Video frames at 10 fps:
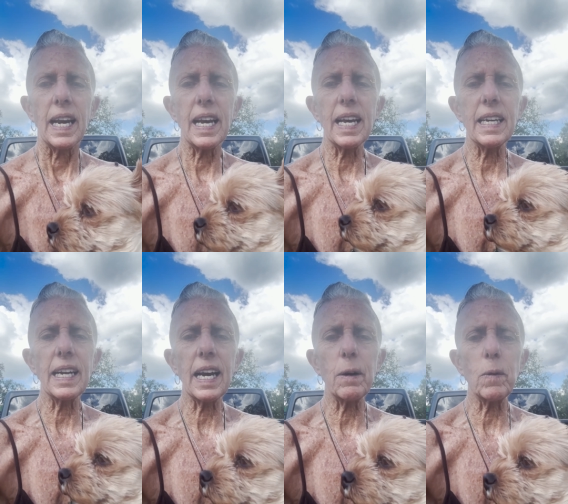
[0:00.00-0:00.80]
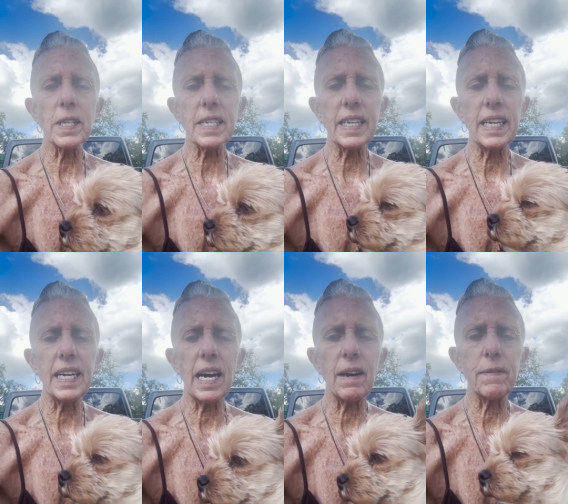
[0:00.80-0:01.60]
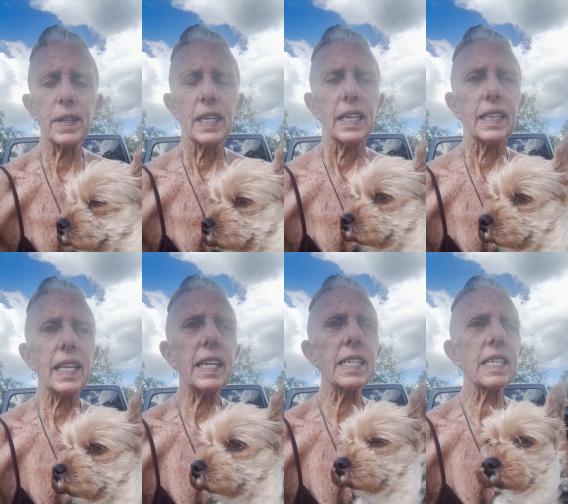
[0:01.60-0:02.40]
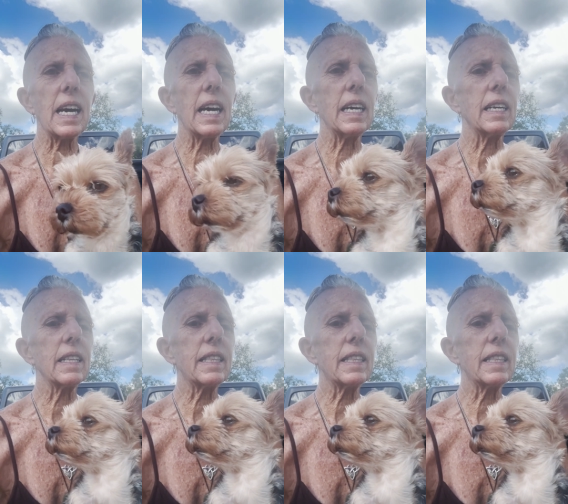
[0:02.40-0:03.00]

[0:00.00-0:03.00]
And I once again have things uh,